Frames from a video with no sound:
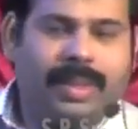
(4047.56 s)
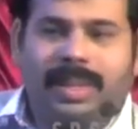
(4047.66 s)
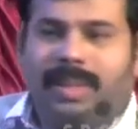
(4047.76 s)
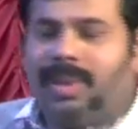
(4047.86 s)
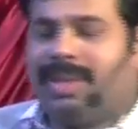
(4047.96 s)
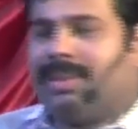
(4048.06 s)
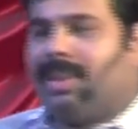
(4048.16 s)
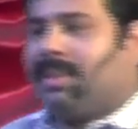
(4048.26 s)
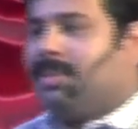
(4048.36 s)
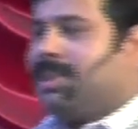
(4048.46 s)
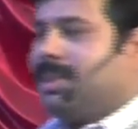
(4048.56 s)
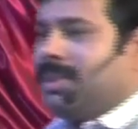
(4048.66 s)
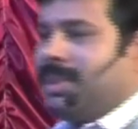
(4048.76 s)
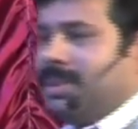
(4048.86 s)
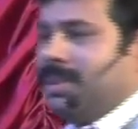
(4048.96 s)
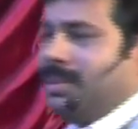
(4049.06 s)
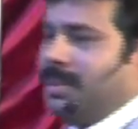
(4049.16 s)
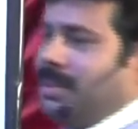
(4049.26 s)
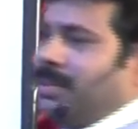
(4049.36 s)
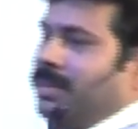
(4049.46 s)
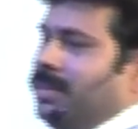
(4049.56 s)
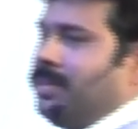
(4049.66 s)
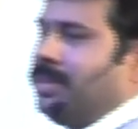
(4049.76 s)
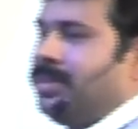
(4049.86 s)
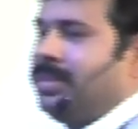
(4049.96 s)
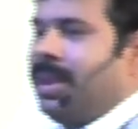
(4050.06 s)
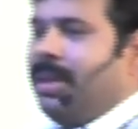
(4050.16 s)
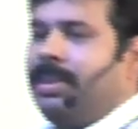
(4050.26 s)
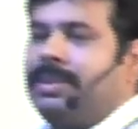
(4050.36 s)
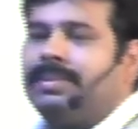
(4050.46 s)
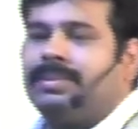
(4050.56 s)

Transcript: Yeah, what is automation testing? Tell me.